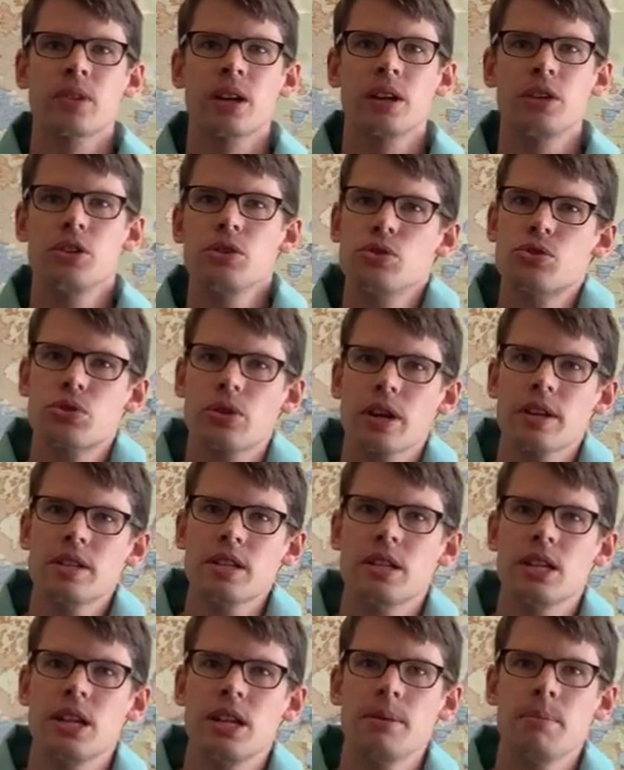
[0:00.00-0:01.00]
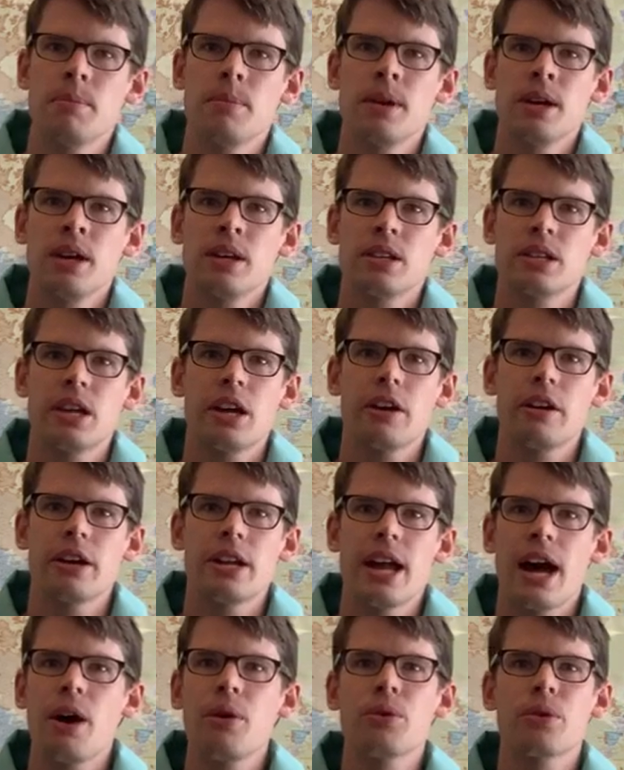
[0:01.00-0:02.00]
And do you trust in him to carry
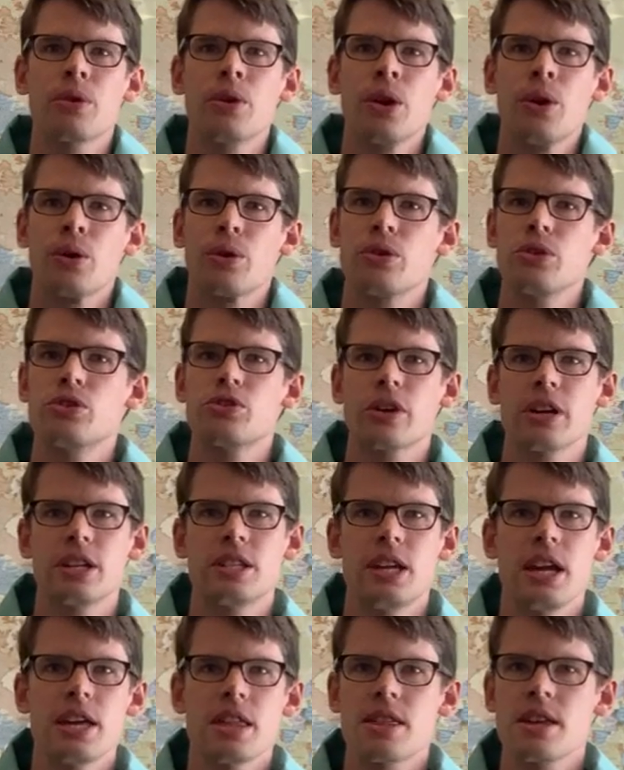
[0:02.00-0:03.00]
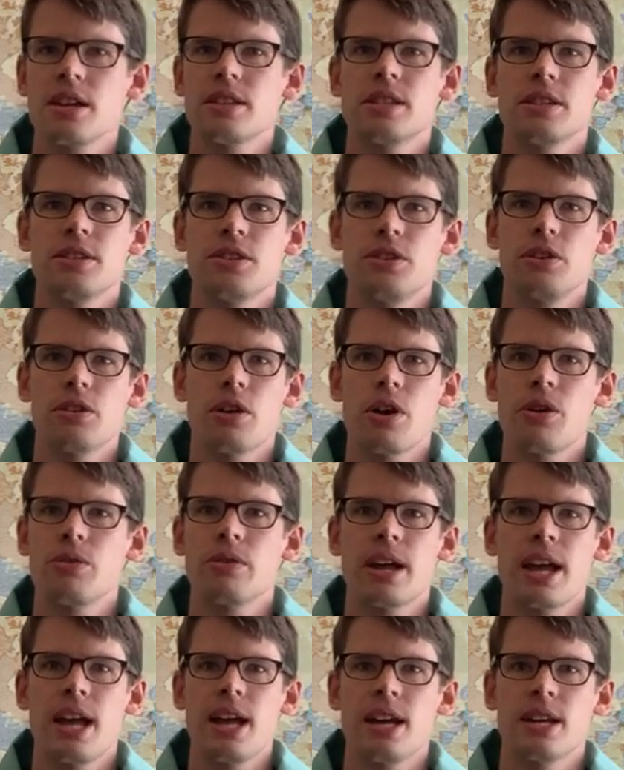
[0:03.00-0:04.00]
it out, or do you try to take things into your
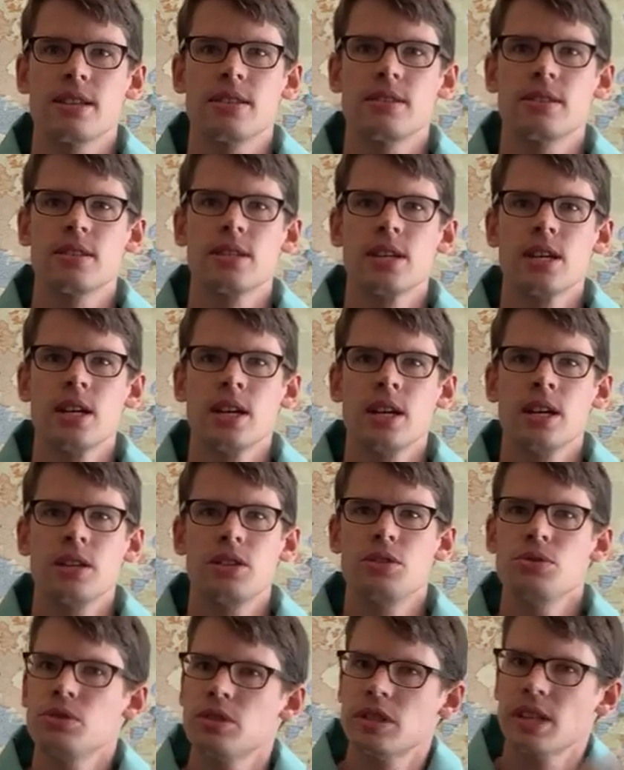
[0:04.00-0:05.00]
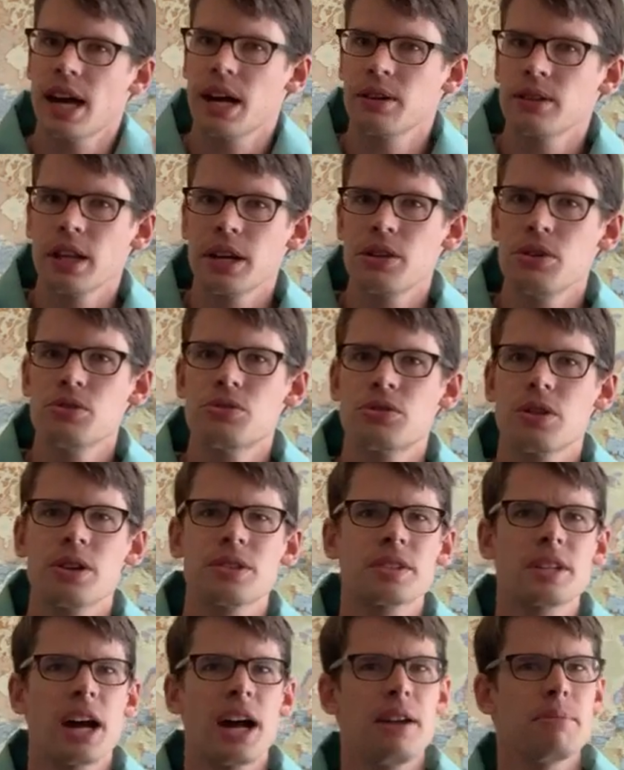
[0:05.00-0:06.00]
own hands? Do you sound like you
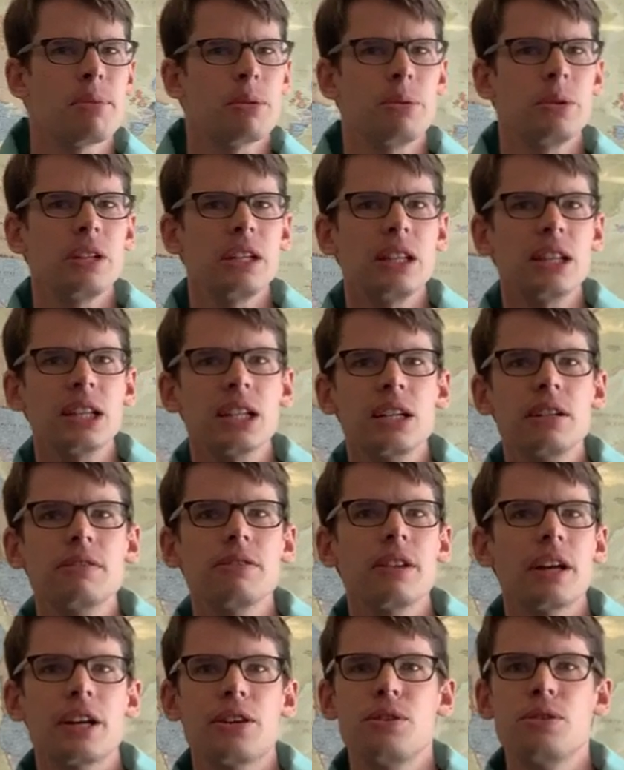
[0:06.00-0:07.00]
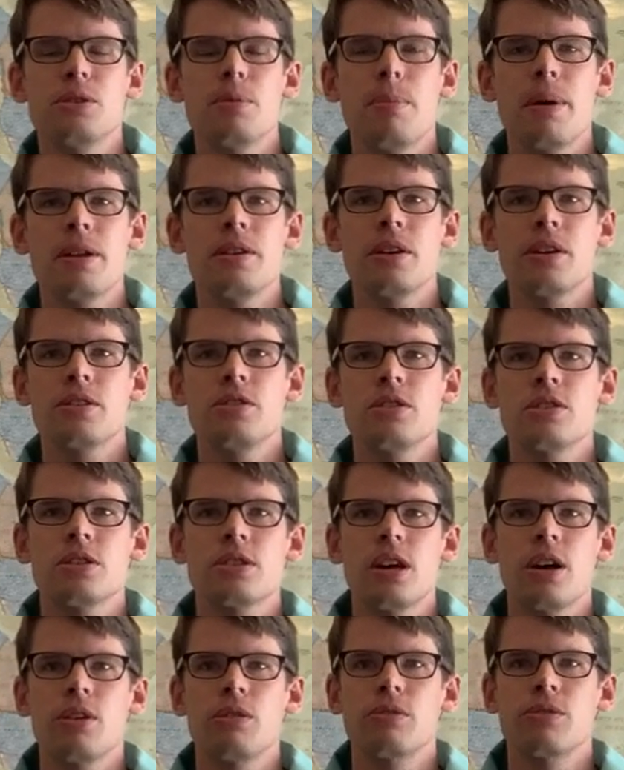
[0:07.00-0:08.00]
trust God, but really live like you depend on
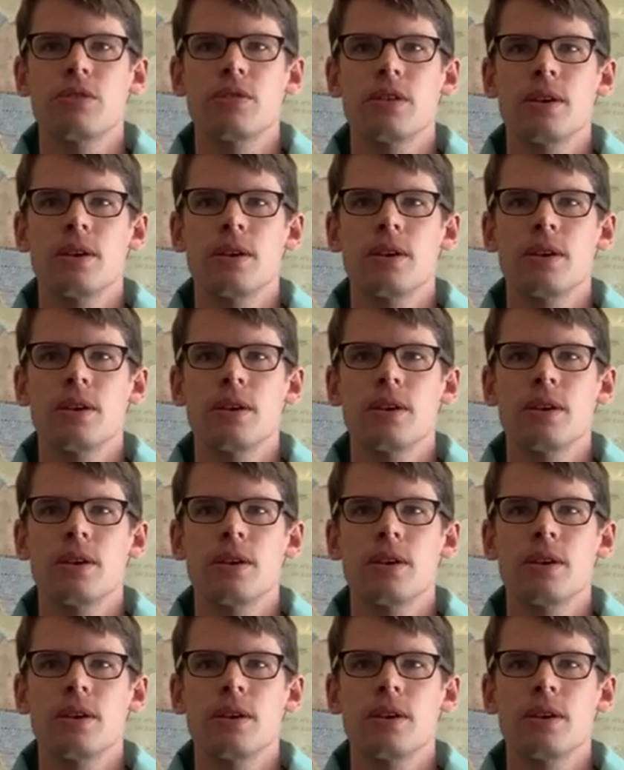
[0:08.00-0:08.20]
yourself?